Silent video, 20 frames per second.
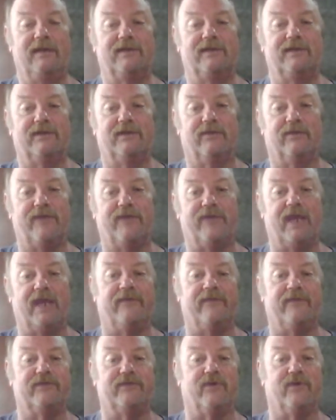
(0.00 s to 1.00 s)
So
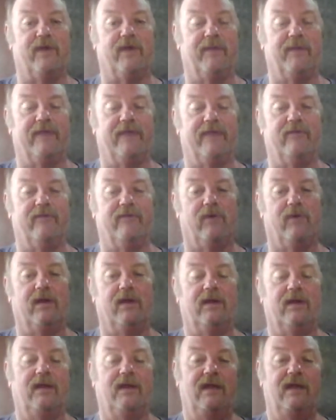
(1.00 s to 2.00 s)
thank you for joining me,
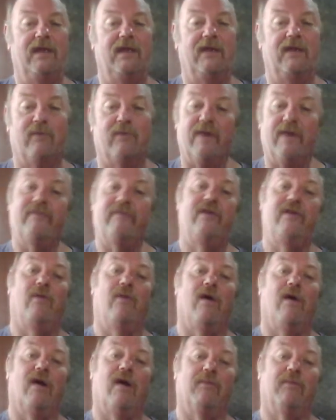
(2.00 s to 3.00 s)
everyone. Wherever
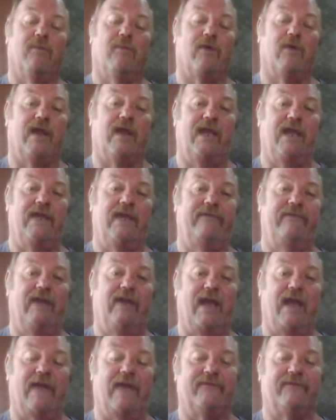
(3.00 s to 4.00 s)
you are, morning,
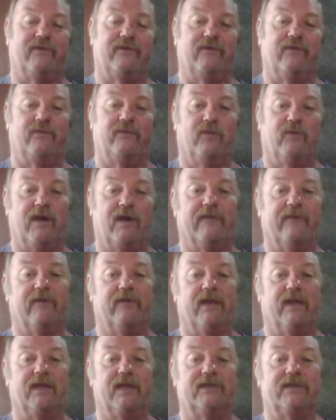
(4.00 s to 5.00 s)
evening, afternoon,
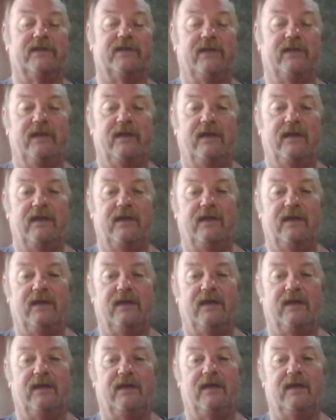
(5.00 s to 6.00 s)
whatever it is,
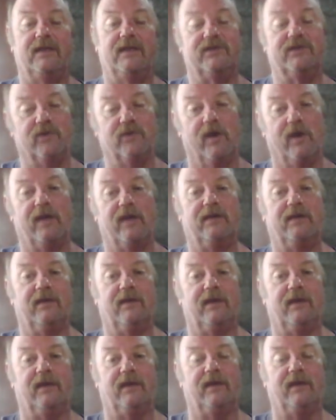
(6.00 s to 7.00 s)
enjoy it
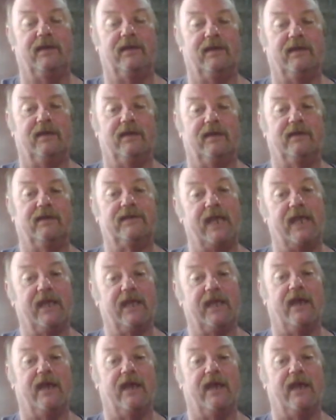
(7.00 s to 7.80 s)
and take